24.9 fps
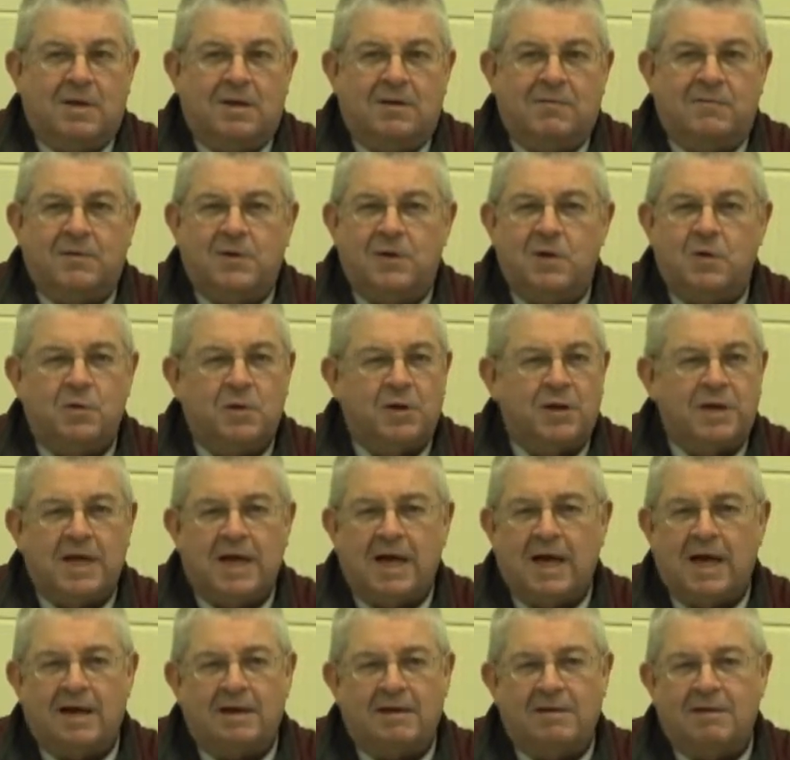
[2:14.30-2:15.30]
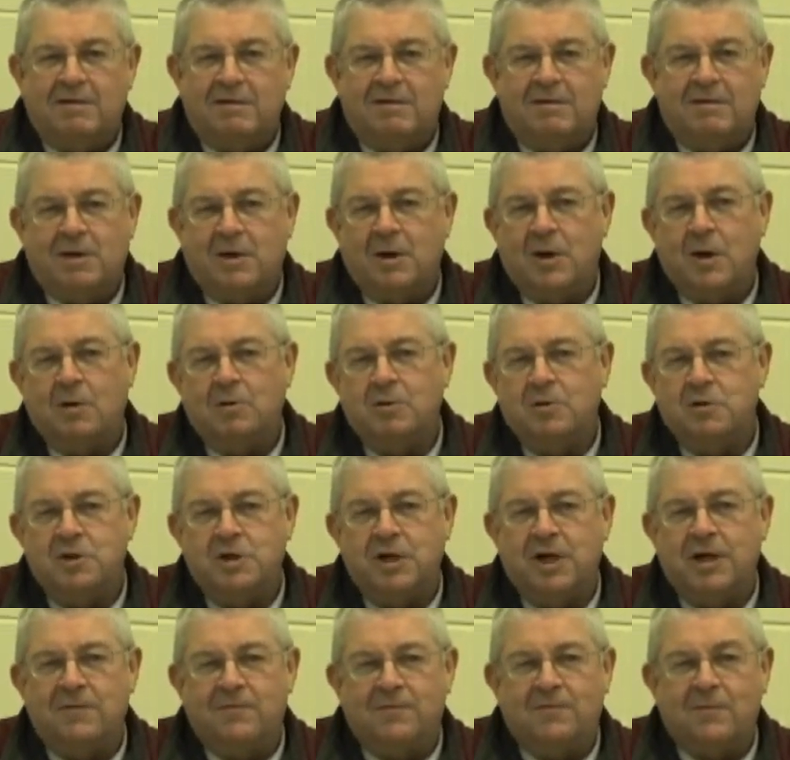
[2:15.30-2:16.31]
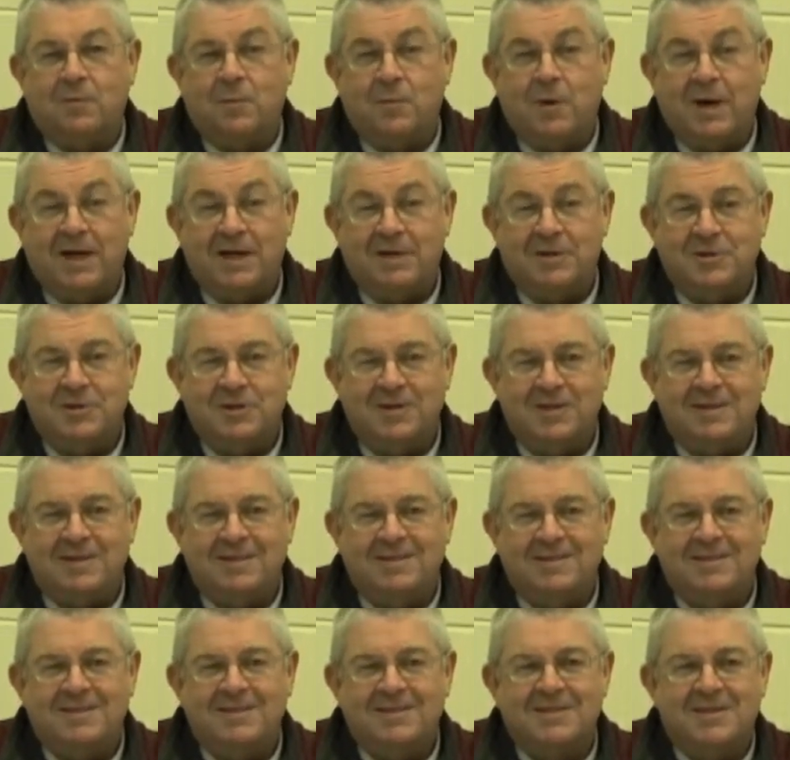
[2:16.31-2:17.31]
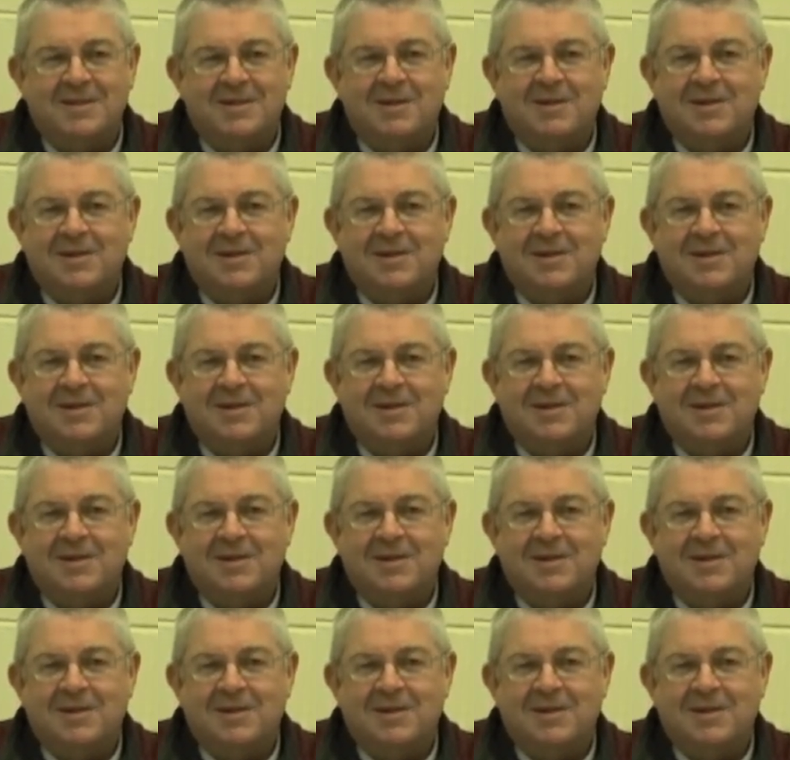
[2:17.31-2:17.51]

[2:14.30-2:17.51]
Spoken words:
If a union can't negotiate for wages,